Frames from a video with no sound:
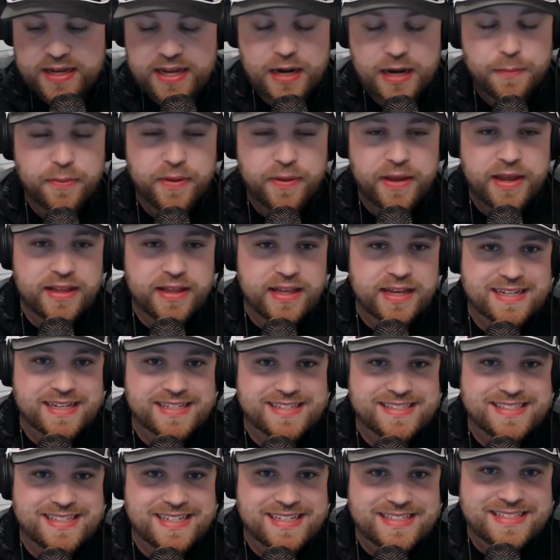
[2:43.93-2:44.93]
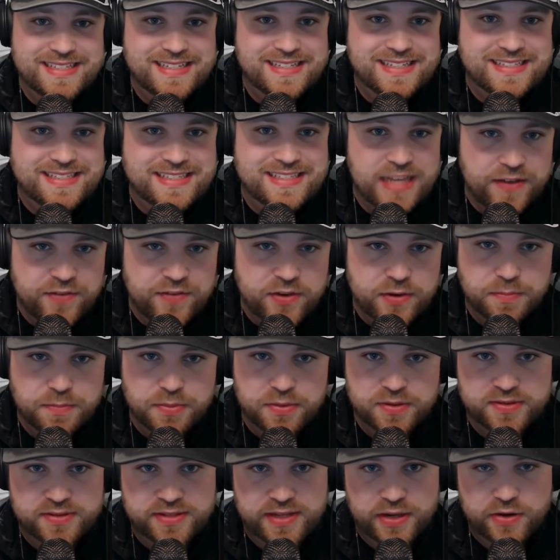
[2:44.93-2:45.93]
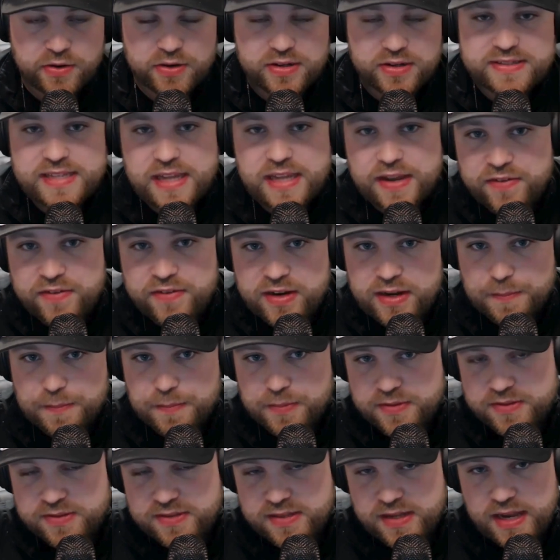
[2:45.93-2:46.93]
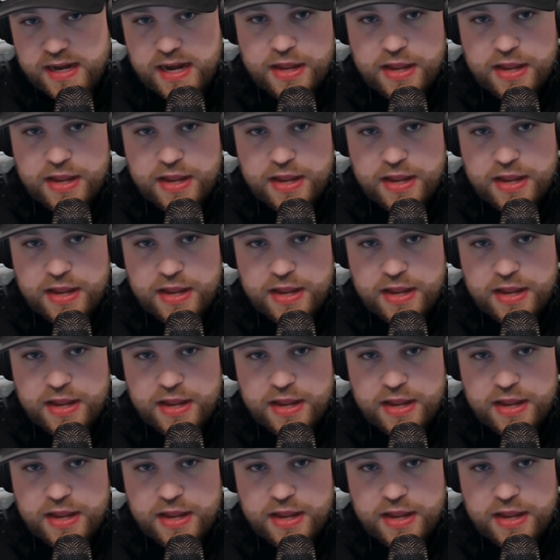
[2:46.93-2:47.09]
Can I play at like a 67% or a 70%?